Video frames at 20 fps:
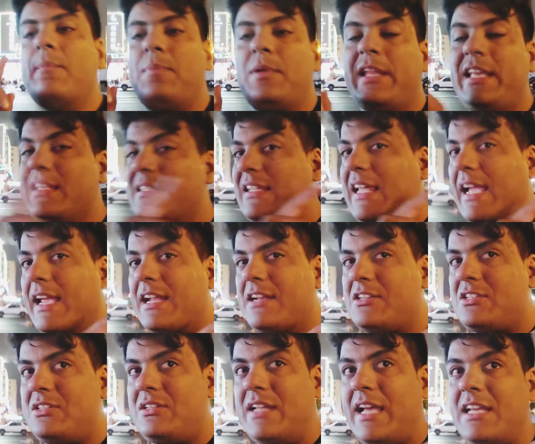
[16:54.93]
please like
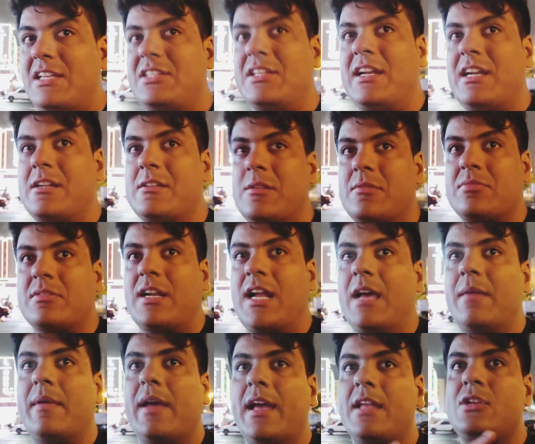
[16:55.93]
and like share and
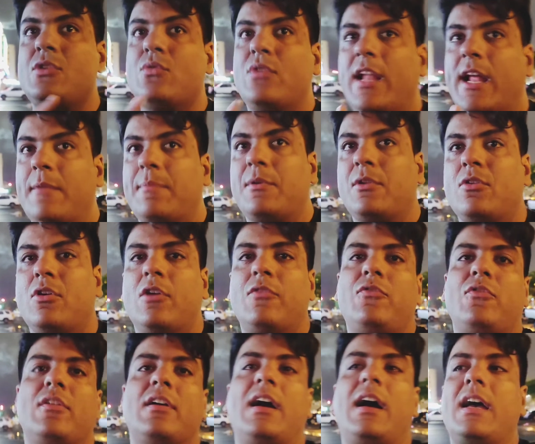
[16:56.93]
subscribe and do let me know
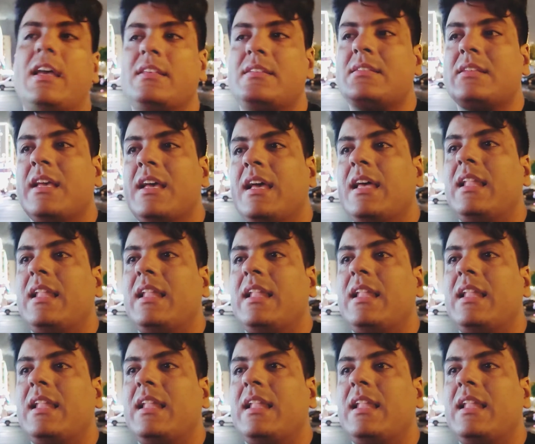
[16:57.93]
if you guys